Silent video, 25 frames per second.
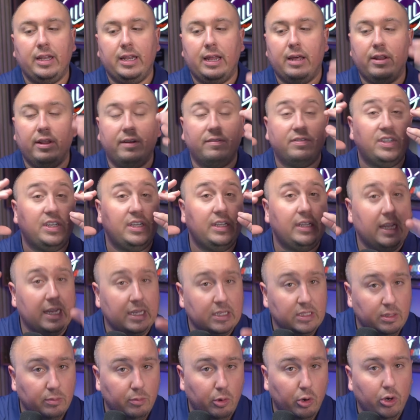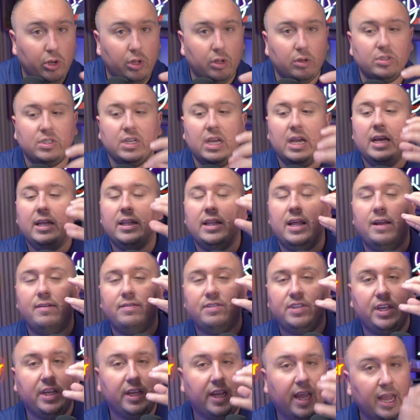Now they've seen testimonials, they've
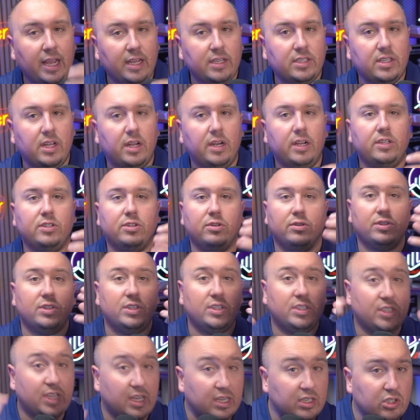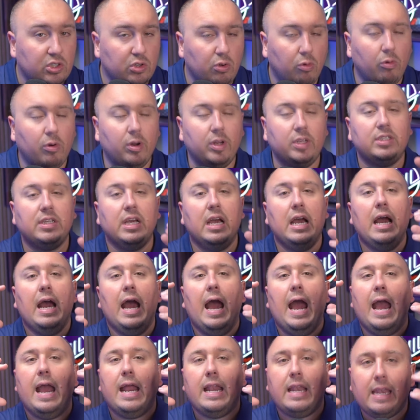seen case studies or success stories,
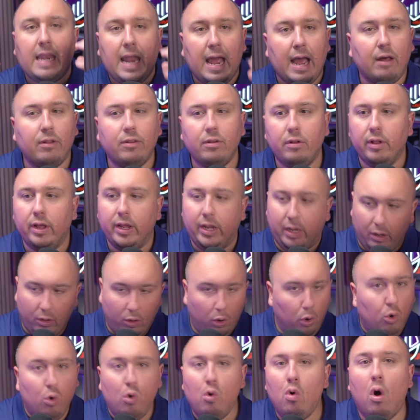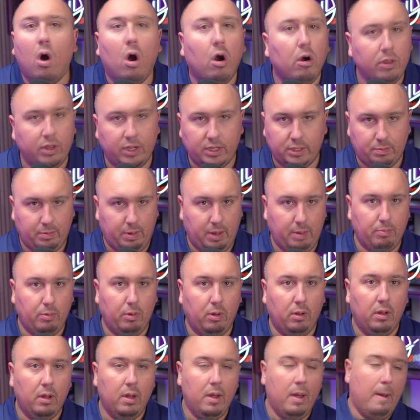and now they're like, who are these
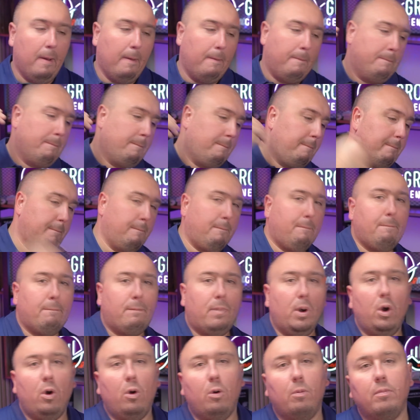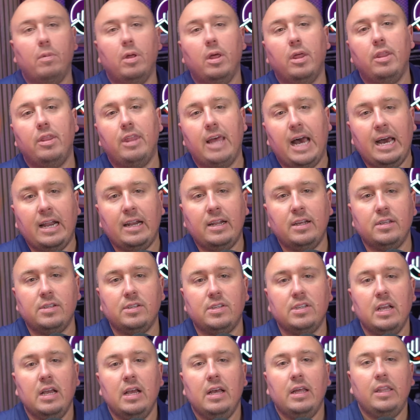people? Boom. That
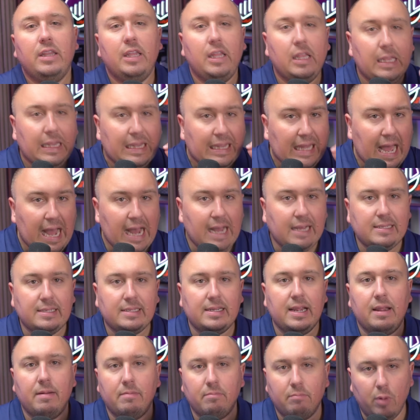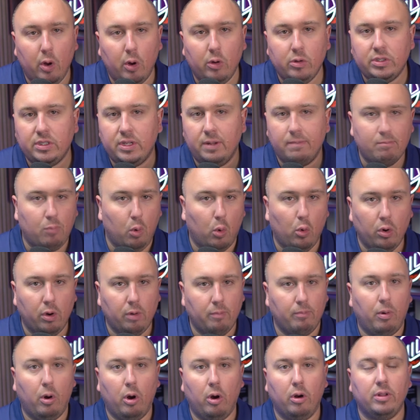is the last and most
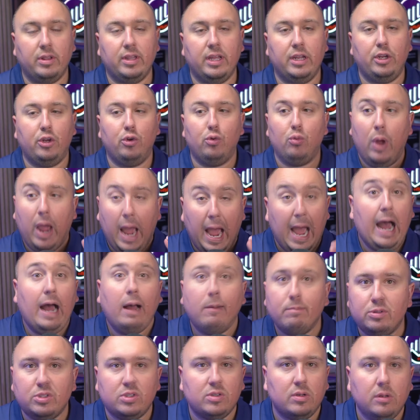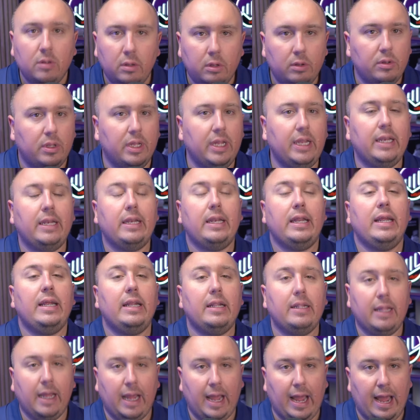important part that you absolutely
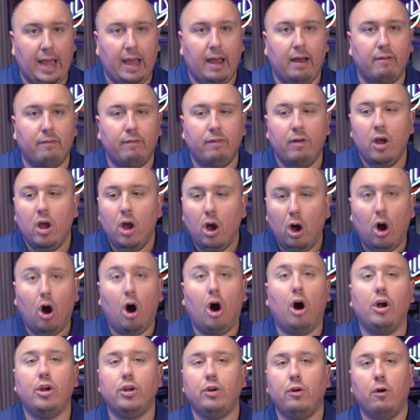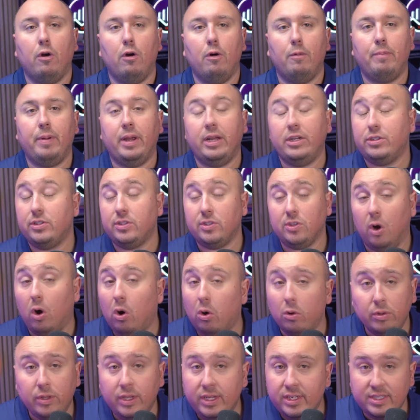need to have on your homepage. It's
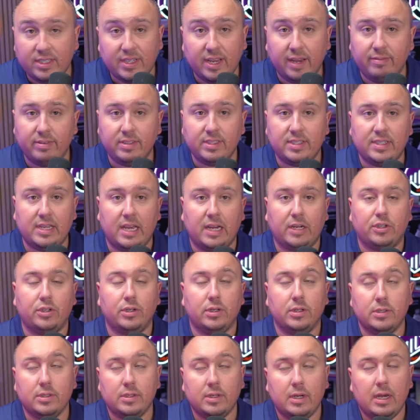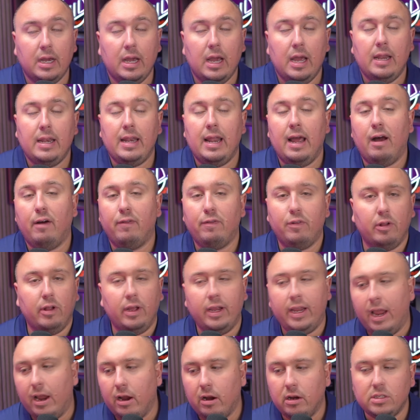only 7 sections. Now, if you're
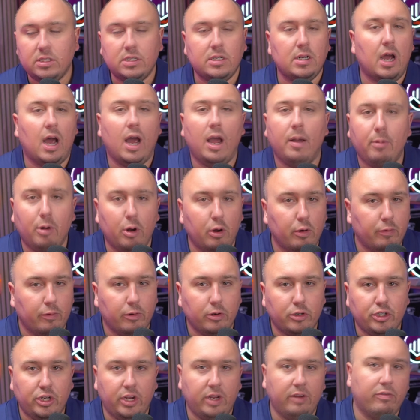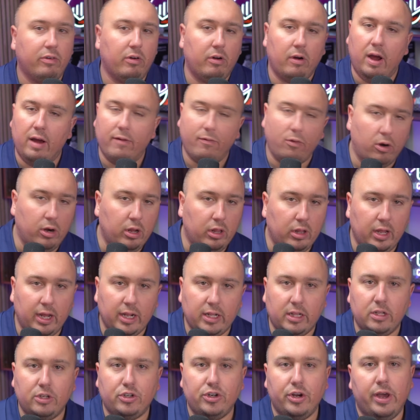like Harrison, I'm an overachiever. I've already
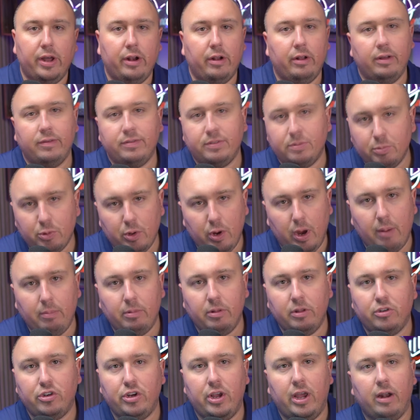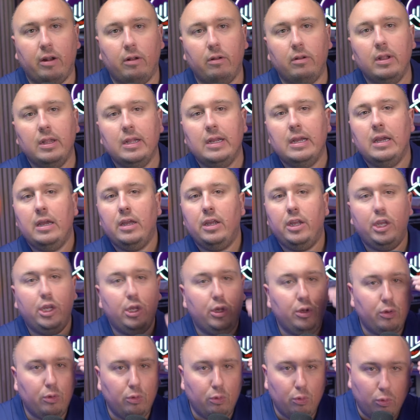liked the channel. I've subscribed to the channel.
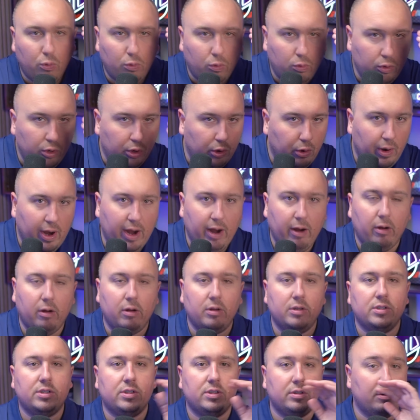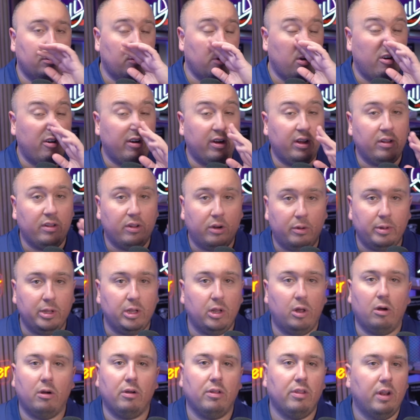Your hair is growing a little bit
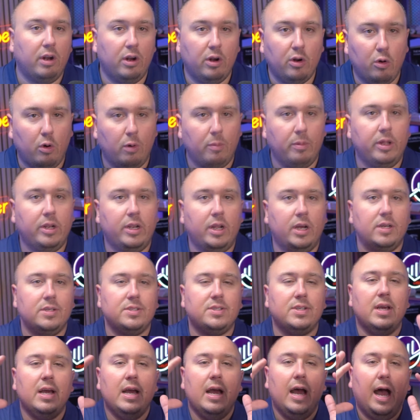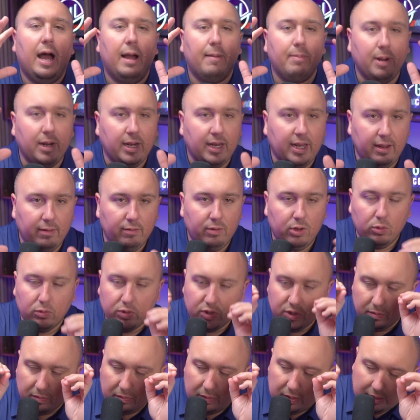longer than it normally does. I'm going to give you
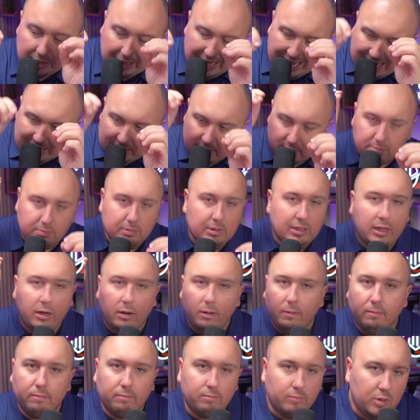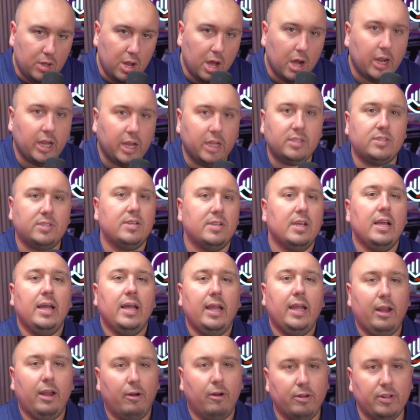some last little nuggets
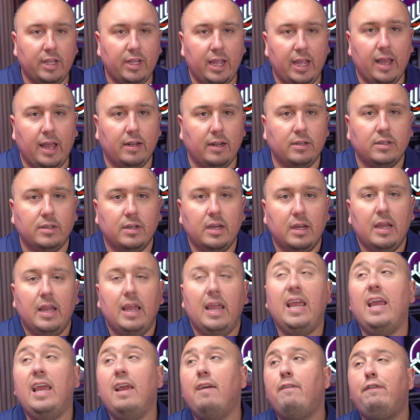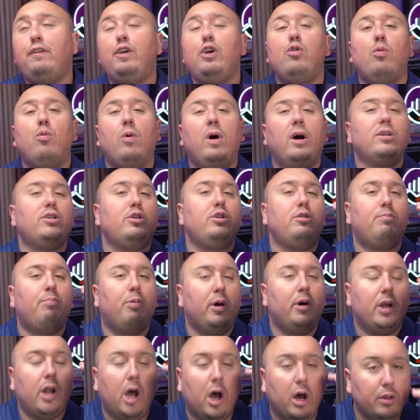here at the end. If you want to
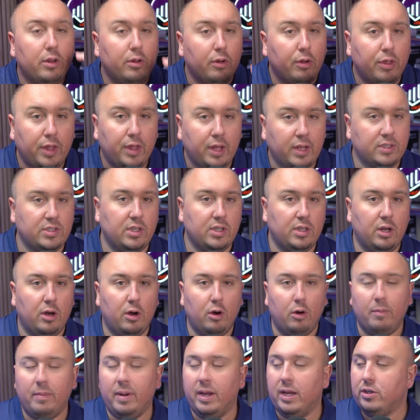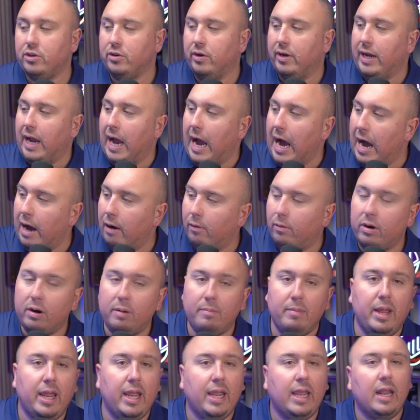put other things on the homepage, you're like, I want to
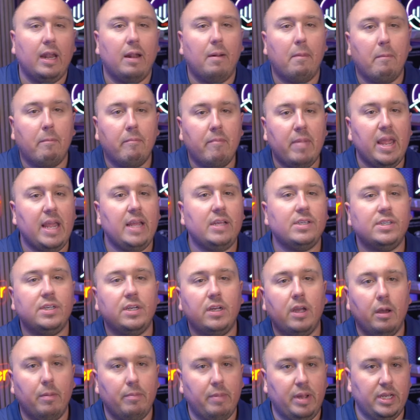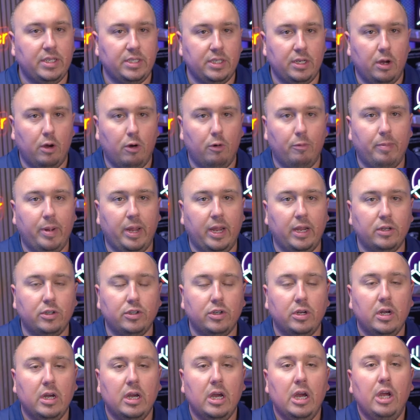make an amazing, amazing homepage.
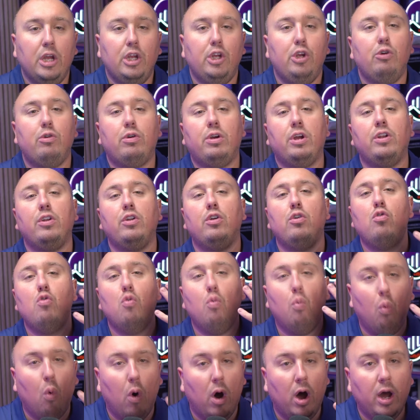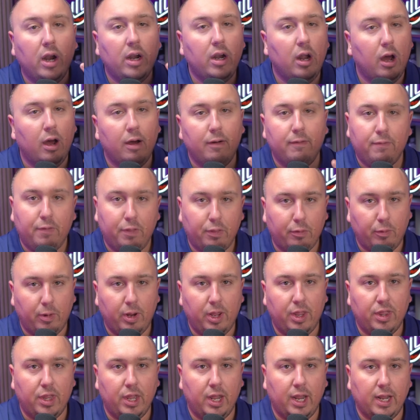You can do one of 3
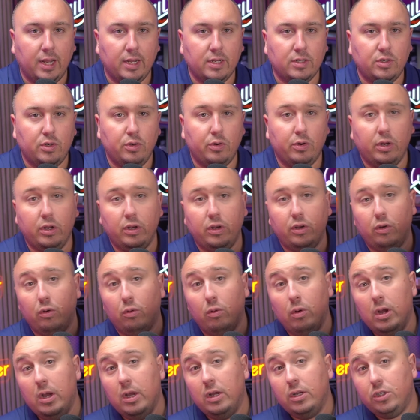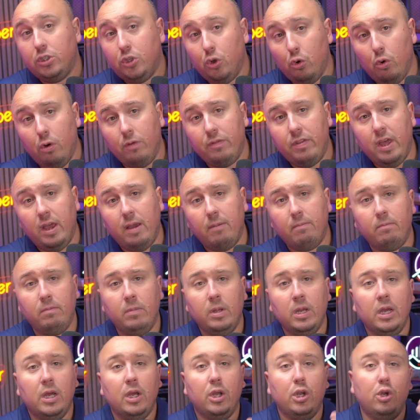things. You can do 2 of them.
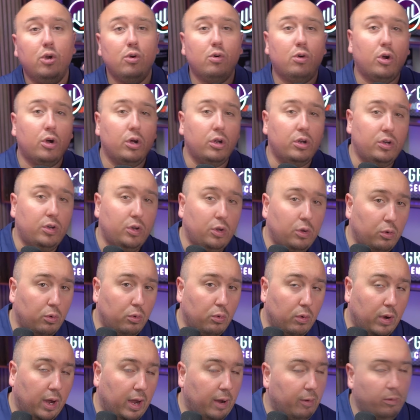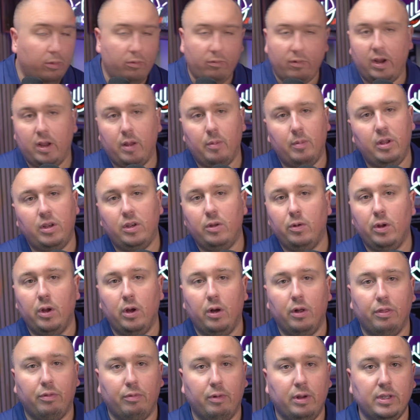You could do, I wouldn't recommend doing
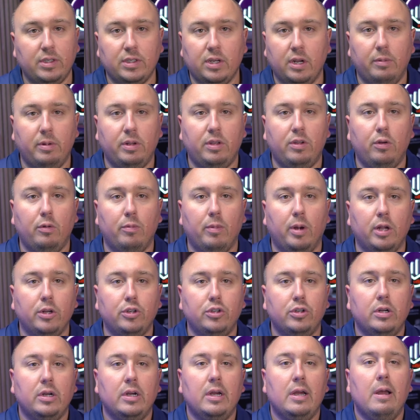all 3. It's going to be too much.